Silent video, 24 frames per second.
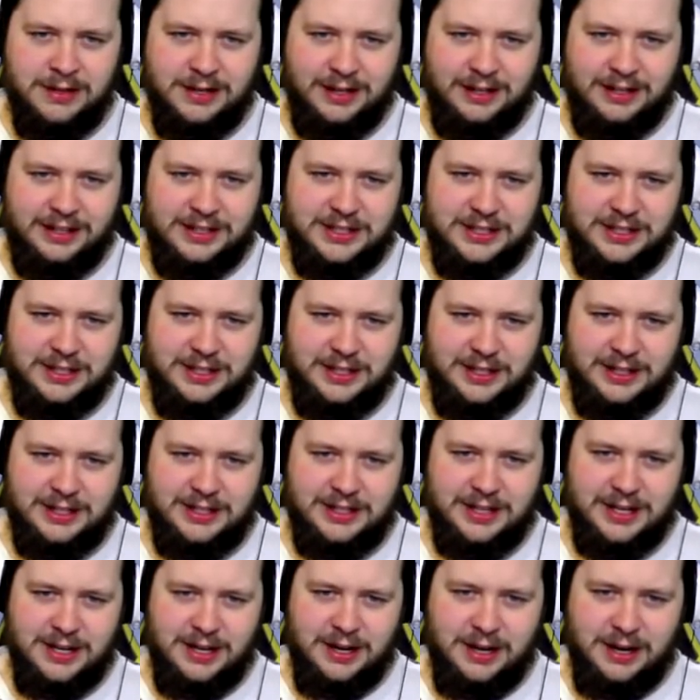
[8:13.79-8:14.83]
Let's
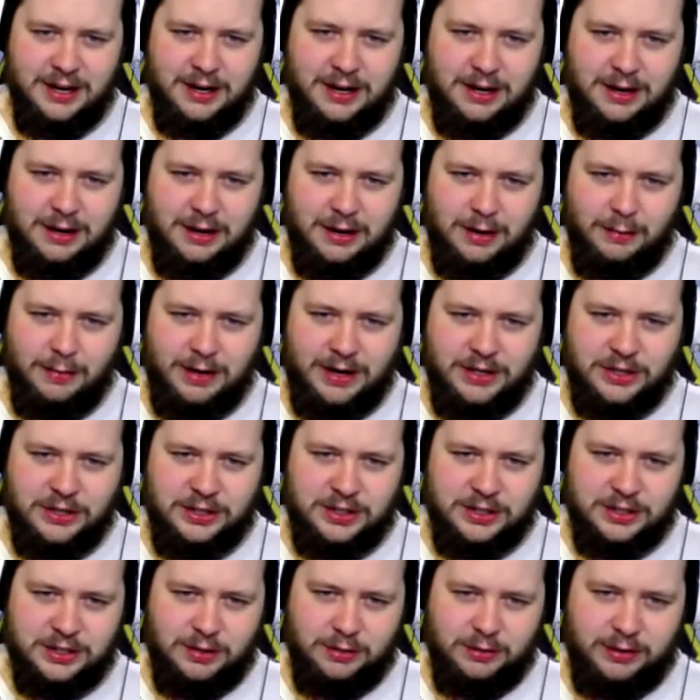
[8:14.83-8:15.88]
arrange
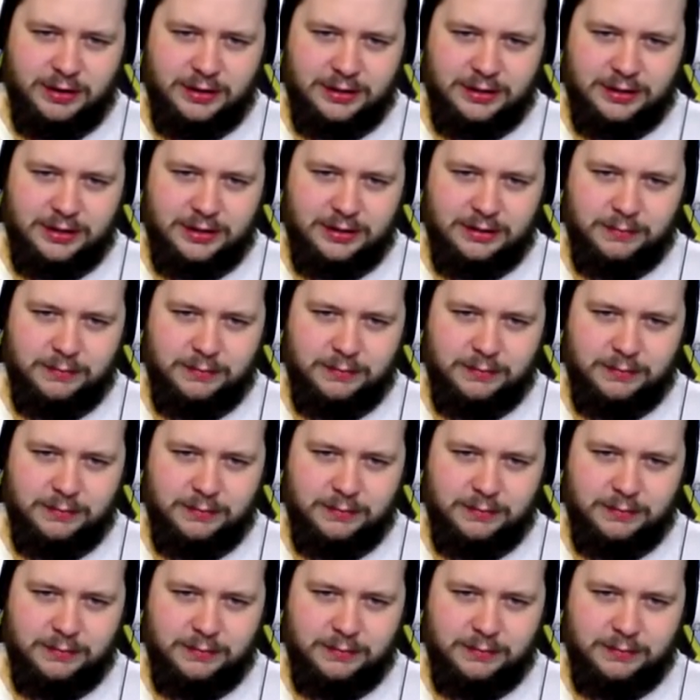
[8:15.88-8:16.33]
this correctly.